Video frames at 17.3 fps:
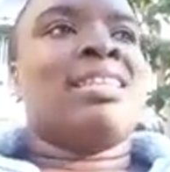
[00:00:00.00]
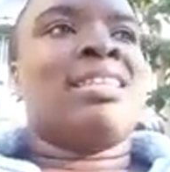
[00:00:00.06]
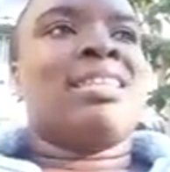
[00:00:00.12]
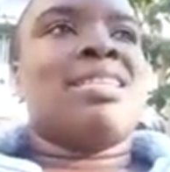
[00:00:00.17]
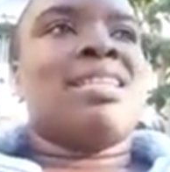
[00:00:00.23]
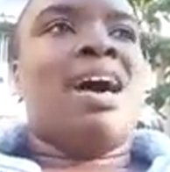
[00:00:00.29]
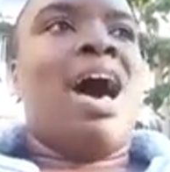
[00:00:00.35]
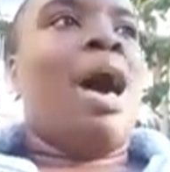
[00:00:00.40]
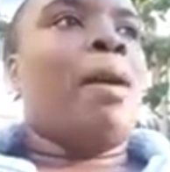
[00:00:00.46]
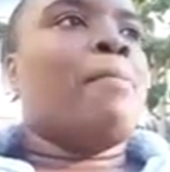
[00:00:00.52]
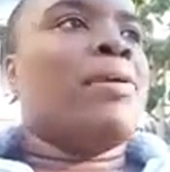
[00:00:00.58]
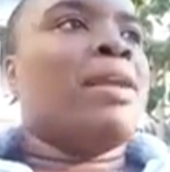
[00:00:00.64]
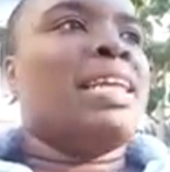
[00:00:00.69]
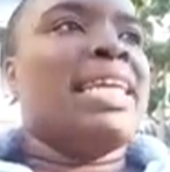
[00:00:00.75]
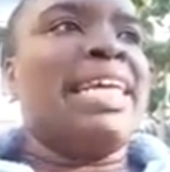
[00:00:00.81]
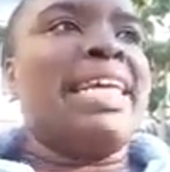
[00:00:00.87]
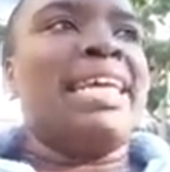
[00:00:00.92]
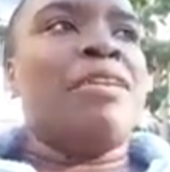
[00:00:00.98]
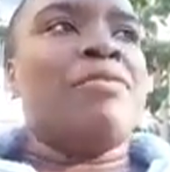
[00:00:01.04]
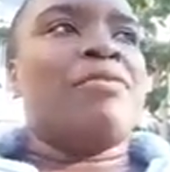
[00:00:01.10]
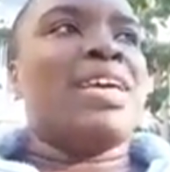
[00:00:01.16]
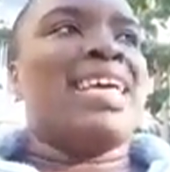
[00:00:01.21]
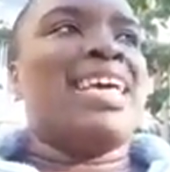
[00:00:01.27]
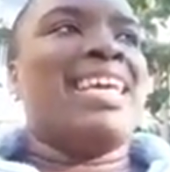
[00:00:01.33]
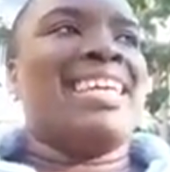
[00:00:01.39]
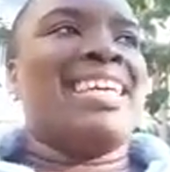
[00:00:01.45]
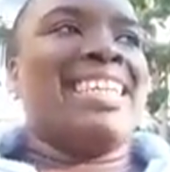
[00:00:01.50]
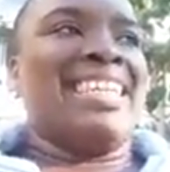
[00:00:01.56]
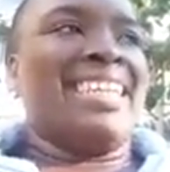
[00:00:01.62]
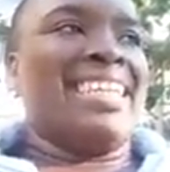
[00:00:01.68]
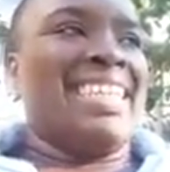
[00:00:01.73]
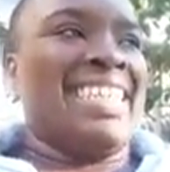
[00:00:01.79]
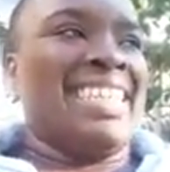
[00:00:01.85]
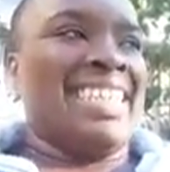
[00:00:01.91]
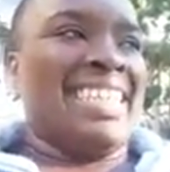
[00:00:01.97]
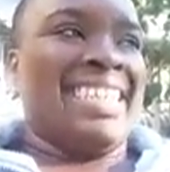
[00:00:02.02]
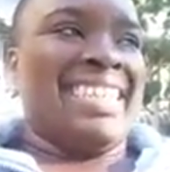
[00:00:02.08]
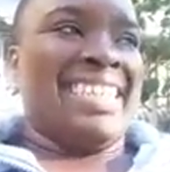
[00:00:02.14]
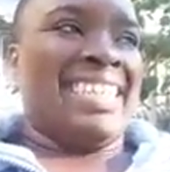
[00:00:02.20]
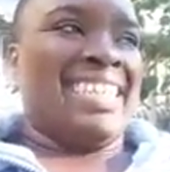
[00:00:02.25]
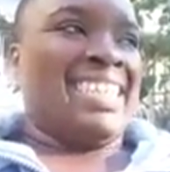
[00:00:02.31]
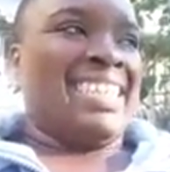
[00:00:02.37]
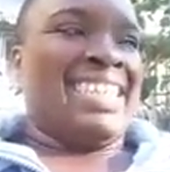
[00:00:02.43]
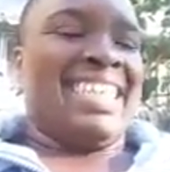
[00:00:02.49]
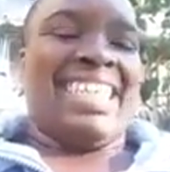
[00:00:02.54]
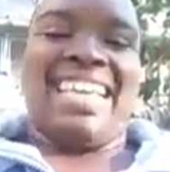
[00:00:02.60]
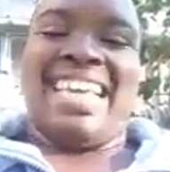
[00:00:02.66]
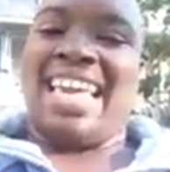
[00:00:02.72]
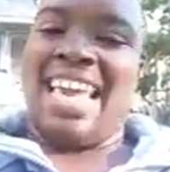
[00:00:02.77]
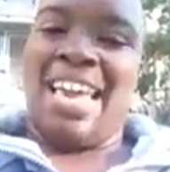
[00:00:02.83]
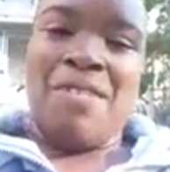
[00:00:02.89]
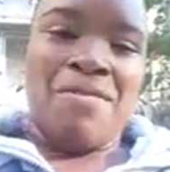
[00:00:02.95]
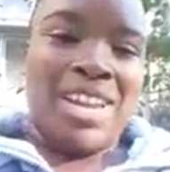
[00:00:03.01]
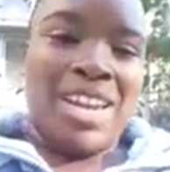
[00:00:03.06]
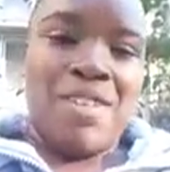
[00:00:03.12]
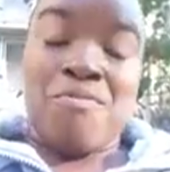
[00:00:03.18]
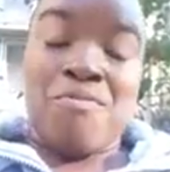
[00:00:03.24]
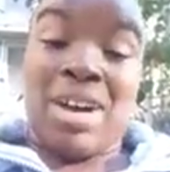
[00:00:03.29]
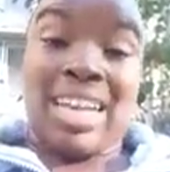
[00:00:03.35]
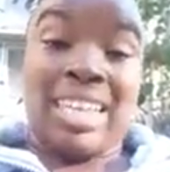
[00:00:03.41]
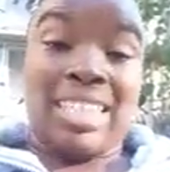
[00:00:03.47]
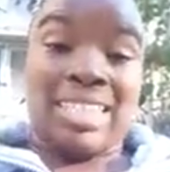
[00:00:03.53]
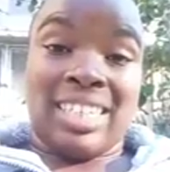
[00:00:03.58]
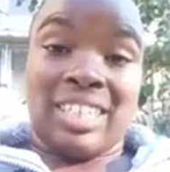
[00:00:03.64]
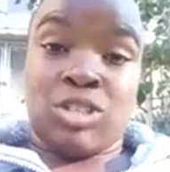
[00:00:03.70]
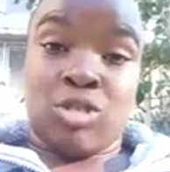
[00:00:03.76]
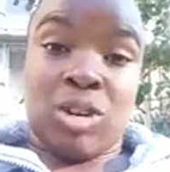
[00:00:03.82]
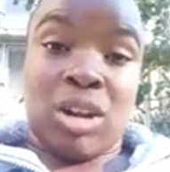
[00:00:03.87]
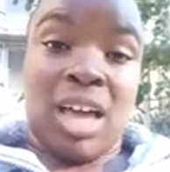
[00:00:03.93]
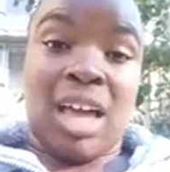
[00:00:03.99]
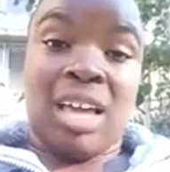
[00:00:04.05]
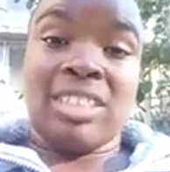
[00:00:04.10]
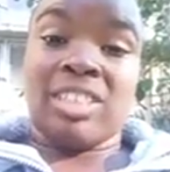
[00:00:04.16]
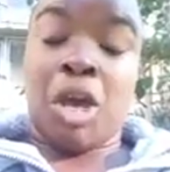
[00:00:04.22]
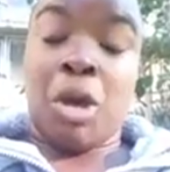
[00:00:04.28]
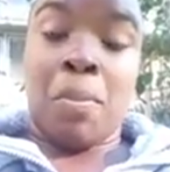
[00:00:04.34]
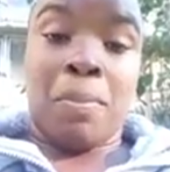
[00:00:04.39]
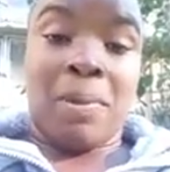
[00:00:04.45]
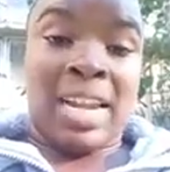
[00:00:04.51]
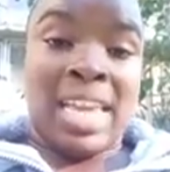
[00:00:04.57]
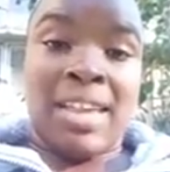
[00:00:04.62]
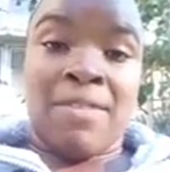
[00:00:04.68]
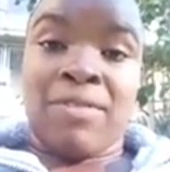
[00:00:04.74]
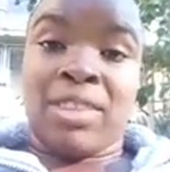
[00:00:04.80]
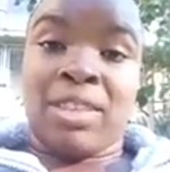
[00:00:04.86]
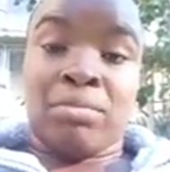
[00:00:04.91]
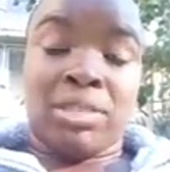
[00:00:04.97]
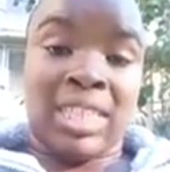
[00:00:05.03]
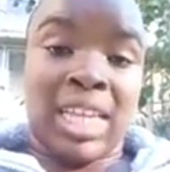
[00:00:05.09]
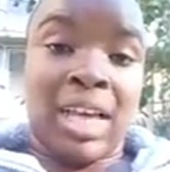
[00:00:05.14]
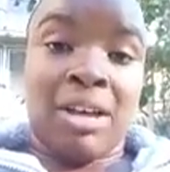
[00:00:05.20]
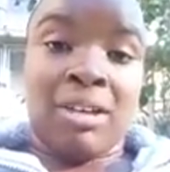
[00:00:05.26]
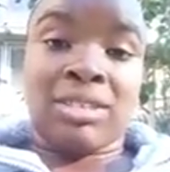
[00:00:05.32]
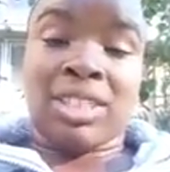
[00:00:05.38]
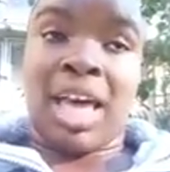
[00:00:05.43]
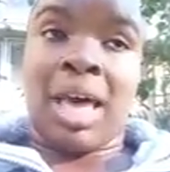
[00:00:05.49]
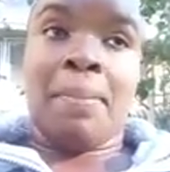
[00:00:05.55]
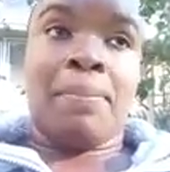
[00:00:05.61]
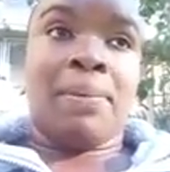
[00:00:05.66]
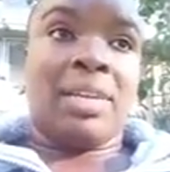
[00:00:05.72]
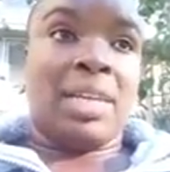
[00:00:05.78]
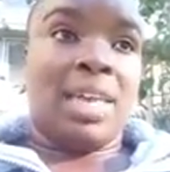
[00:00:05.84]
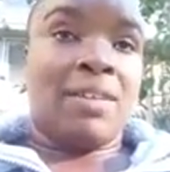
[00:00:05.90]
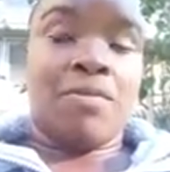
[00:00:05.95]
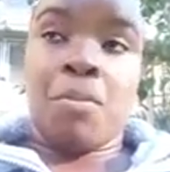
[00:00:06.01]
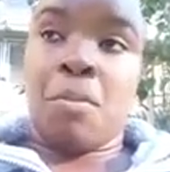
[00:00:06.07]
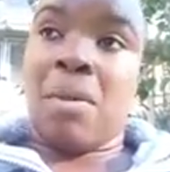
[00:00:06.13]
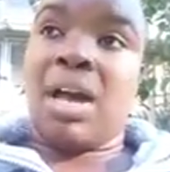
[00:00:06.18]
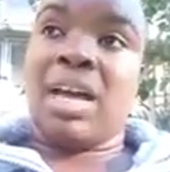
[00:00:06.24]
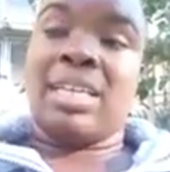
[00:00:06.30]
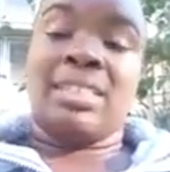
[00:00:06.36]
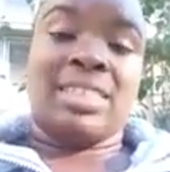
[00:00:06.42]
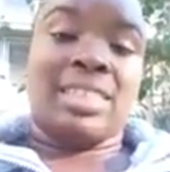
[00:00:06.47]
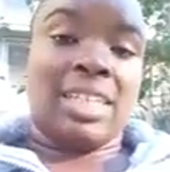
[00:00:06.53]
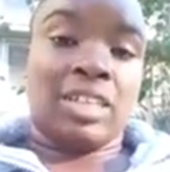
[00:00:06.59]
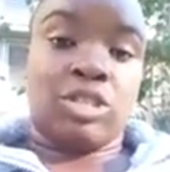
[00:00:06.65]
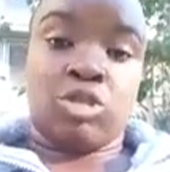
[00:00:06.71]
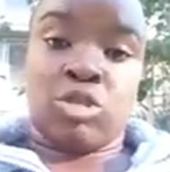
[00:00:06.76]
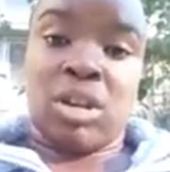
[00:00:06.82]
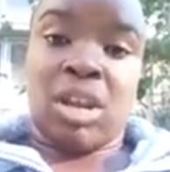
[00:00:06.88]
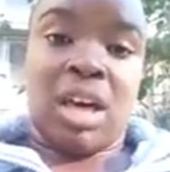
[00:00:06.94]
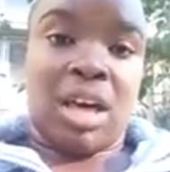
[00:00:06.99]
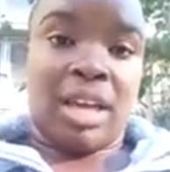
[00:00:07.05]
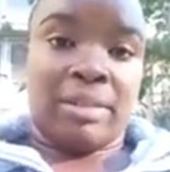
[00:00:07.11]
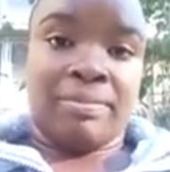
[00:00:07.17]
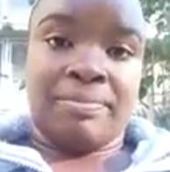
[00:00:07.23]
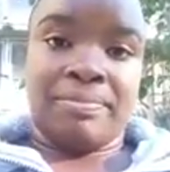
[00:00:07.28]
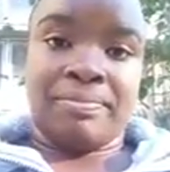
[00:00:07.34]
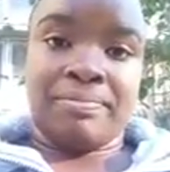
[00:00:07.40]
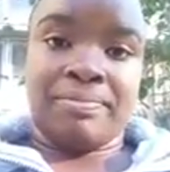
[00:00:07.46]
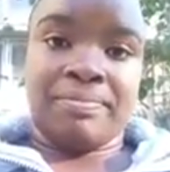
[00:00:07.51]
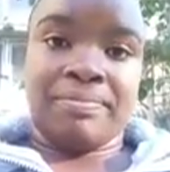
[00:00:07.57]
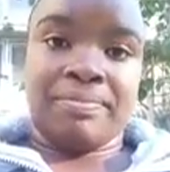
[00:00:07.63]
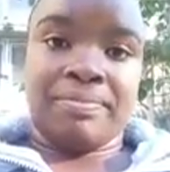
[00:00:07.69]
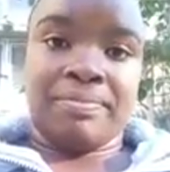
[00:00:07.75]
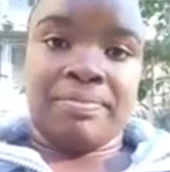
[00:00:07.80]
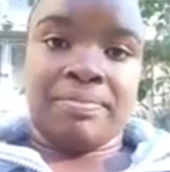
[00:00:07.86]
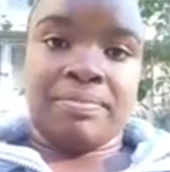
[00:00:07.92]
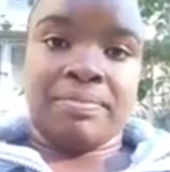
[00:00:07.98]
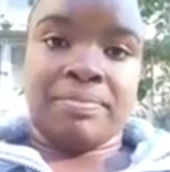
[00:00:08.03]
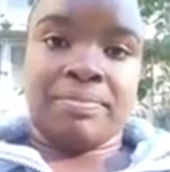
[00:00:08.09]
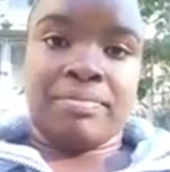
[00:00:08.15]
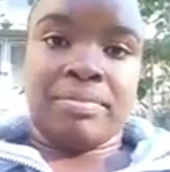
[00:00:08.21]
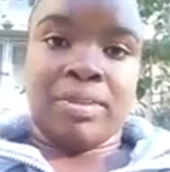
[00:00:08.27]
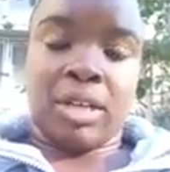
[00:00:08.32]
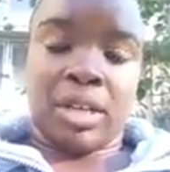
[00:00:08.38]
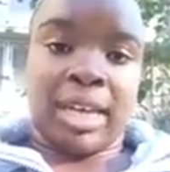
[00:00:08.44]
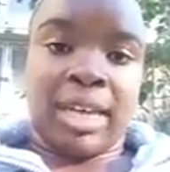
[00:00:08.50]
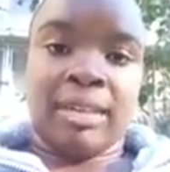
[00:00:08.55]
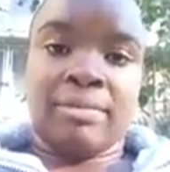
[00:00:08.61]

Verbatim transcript: I believe in even if my ancestral line don't believe in themselves, I believe in my ancestral line. Okay?